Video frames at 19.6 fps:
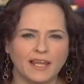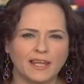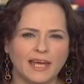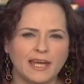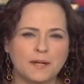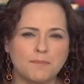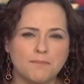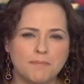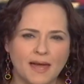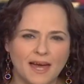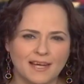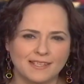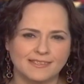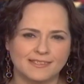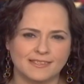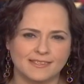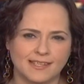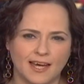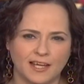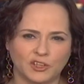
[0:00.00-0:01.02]
like
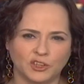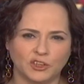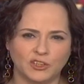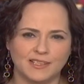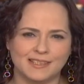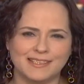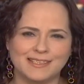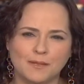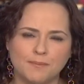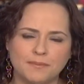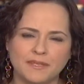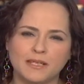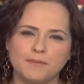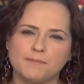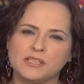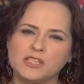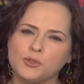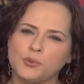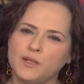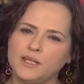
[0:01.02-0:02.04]
best is actually something
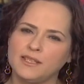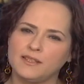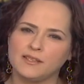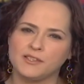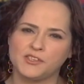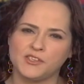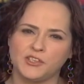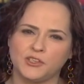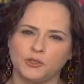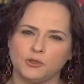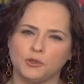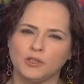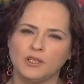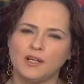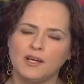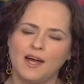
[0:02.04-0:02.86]
between the two.